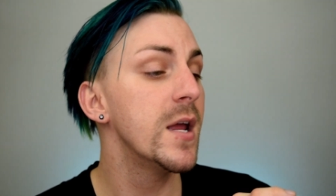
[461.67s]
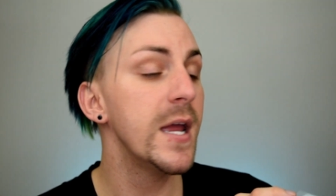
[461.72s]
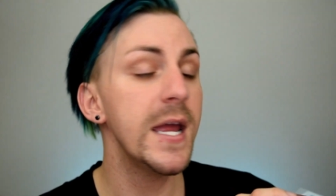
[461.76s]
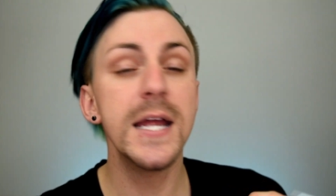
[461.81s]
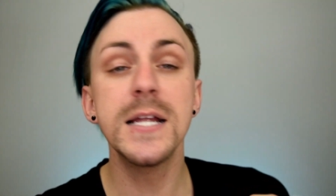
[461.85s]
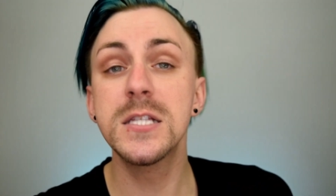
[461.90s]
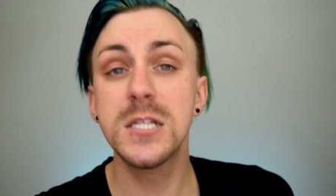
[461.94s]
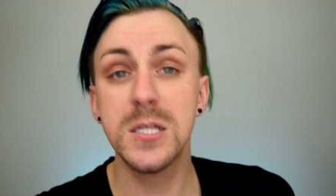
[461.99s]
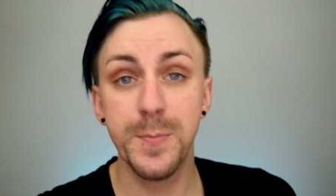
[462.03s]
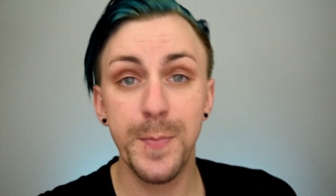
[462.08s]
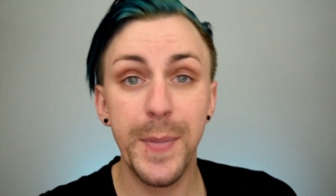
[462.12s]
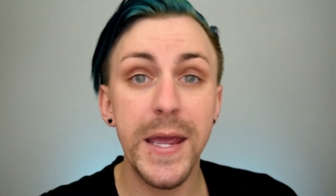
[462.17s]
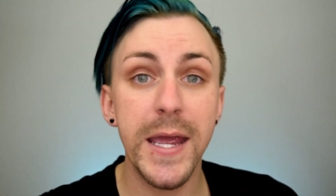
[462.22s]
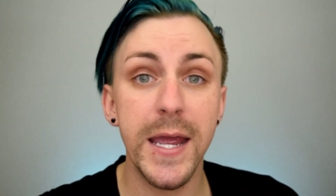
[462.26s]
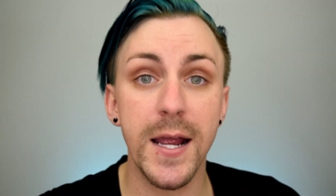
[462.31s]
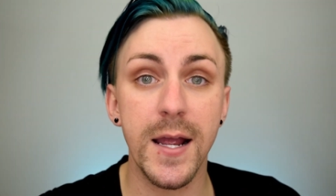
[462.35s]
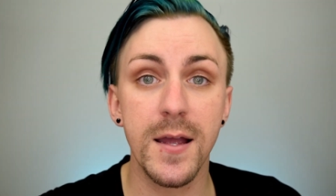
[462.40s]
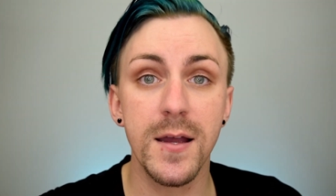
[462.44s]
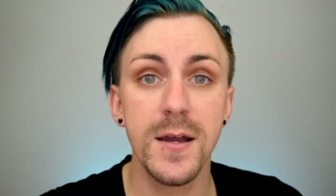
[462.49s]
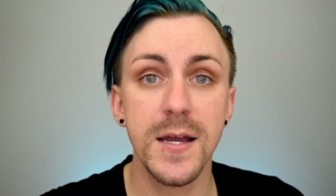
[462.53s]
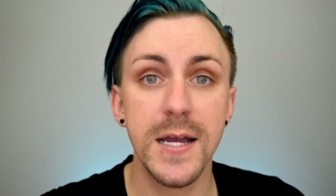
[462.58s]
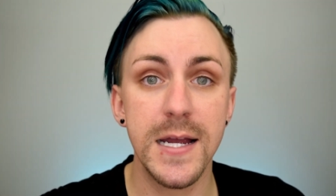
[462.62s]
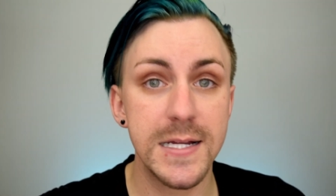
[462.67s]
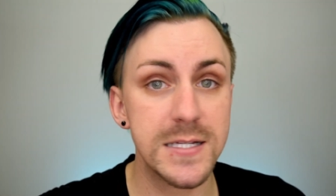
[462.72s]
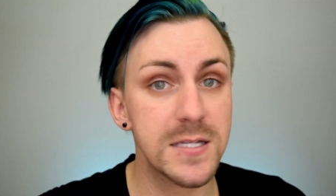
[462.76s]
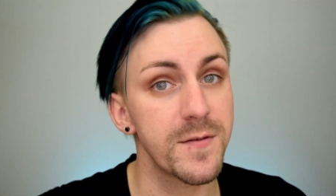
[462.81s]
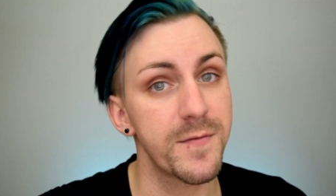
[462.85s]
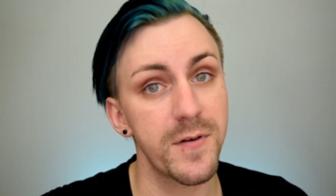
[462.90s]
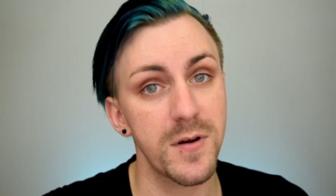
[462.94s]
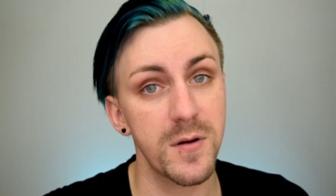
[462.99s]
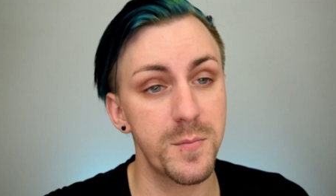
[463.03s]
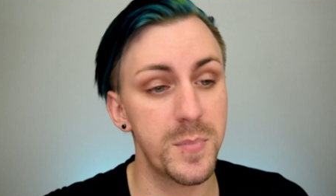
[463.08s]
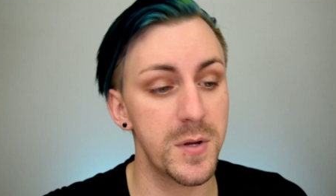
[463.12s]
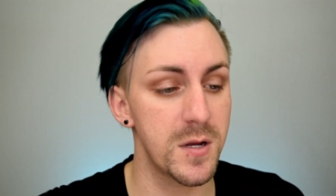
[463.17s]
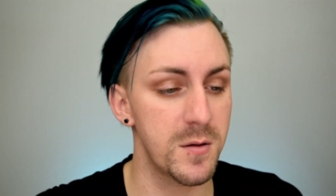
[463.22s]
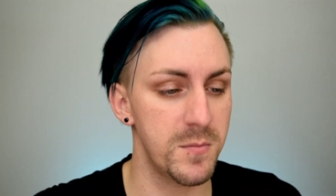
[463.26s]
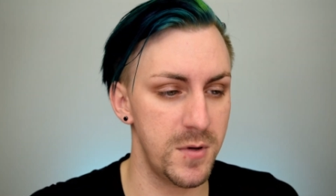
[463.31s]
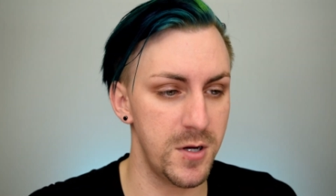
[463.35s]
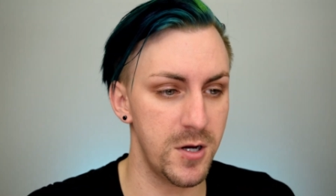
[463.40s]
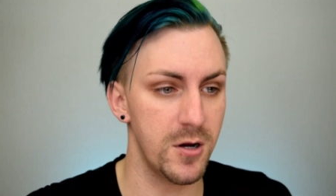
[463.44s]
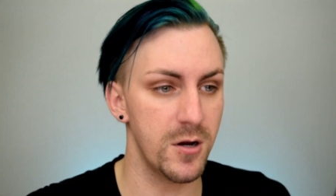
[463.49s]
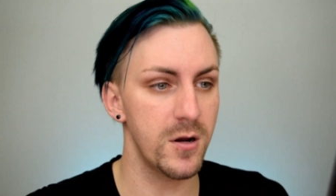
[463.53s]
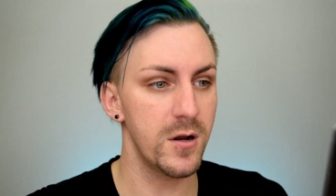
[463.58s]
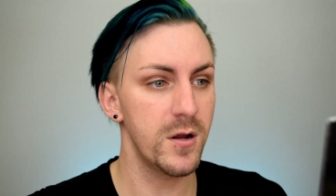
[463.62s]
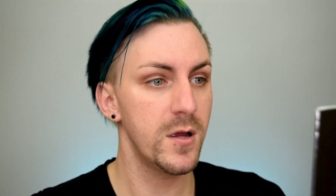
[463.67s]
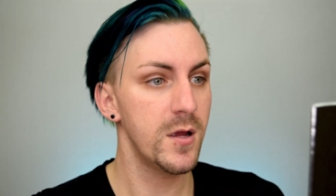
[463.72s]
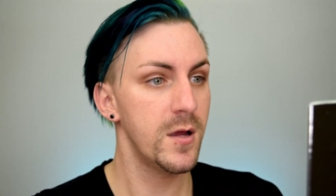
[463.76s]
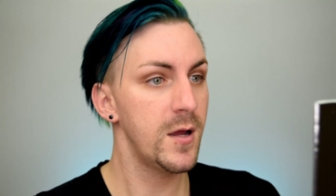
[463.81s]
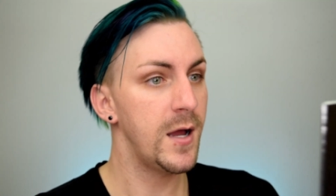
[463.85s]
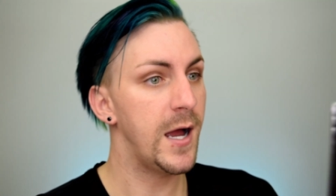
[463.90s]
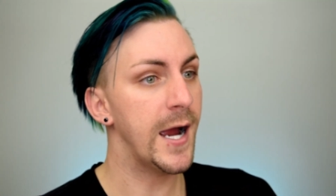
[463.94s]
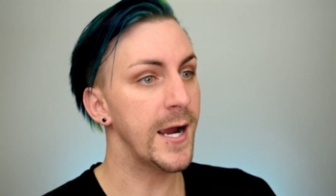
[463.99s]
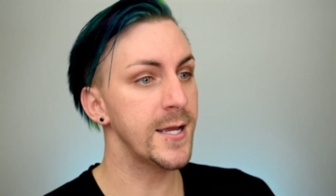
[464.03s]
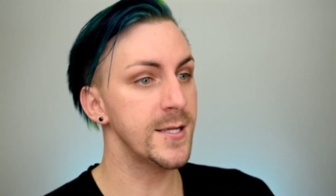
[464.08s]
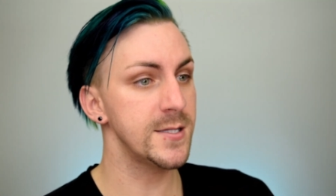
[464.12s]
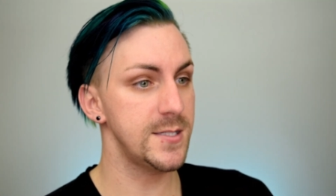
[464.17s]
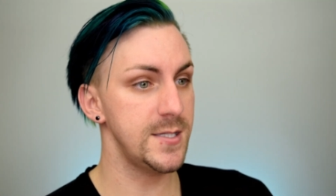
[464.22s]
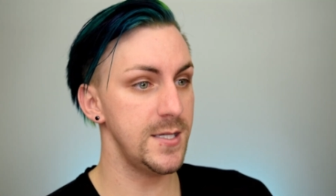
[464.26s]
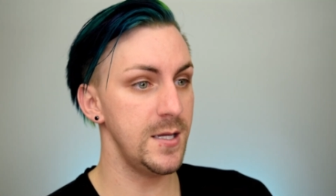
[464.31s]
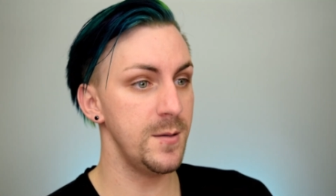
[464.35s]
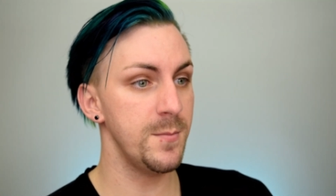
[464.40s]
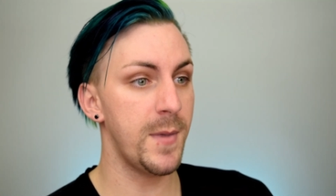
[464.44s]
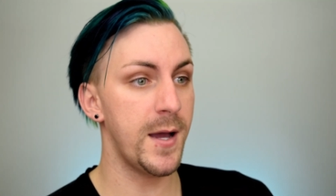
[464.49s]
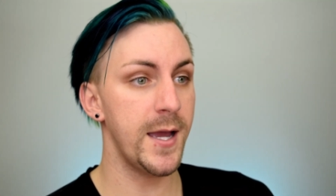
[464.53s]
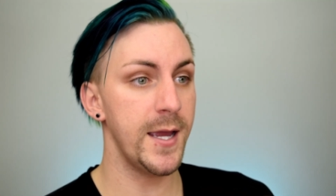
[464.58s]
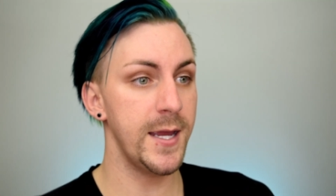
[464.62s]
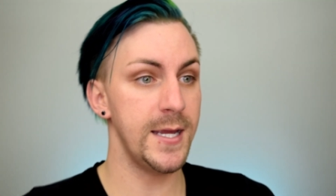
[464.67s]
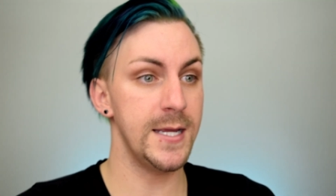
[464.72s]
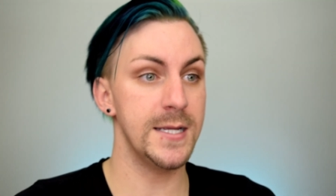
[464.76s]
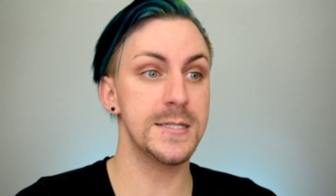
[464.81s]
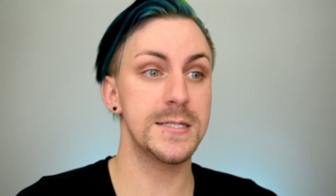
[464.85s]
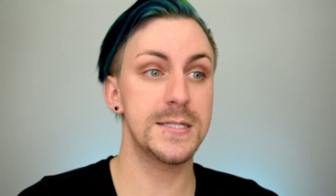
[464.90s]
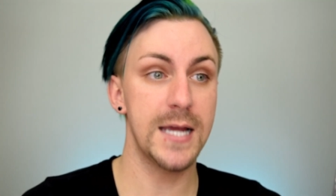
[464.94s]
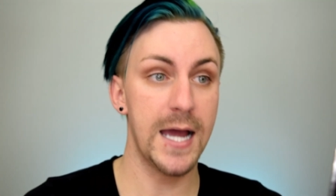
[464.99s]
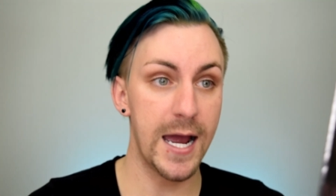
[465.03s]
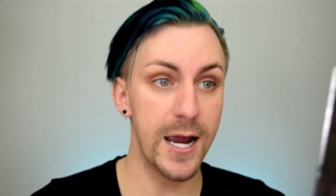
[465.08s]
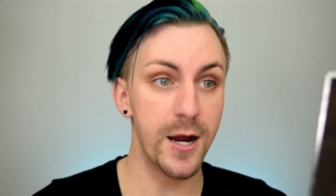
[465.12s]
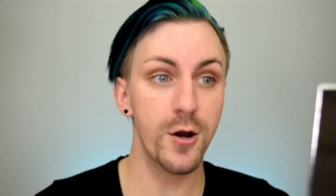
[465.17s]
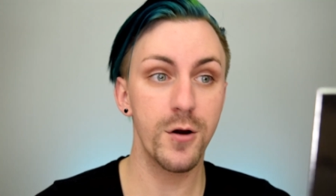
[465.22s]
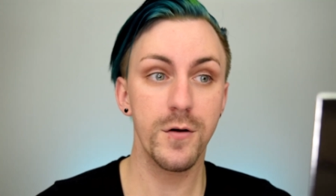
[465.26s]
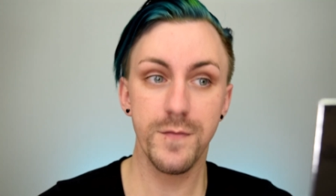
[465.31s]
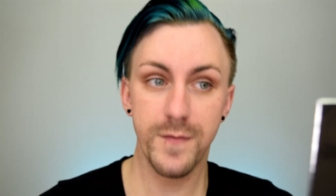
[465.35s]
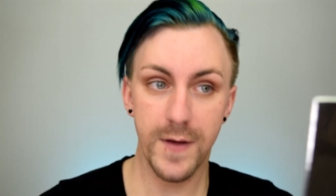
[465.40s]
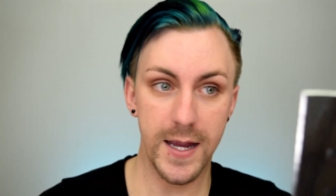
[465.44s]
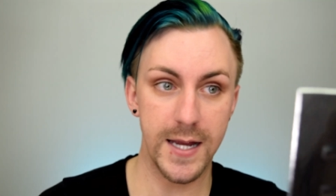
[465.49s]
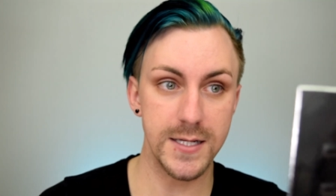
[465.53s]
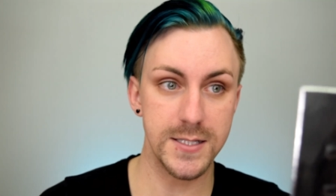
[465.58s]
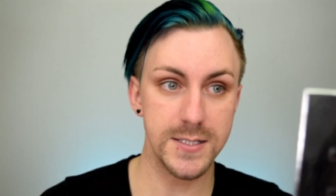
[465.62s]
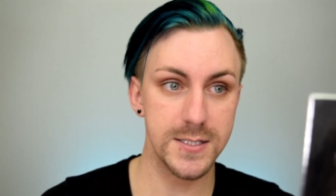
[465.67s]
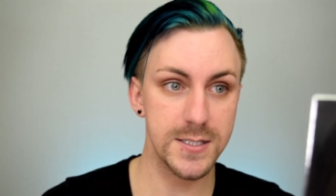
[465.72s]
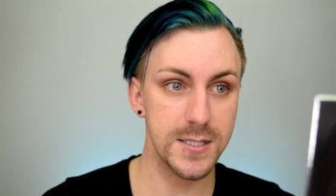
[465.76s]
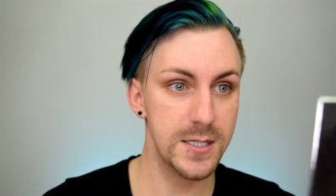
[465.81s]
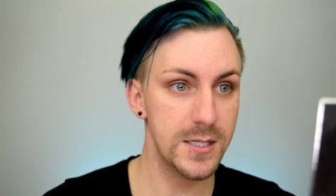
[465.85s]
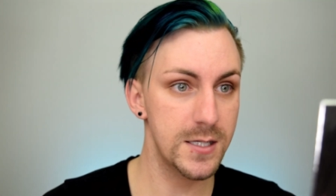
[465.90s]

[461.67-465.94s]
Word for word: It's big. It's a very big mirror. I can see my entire face.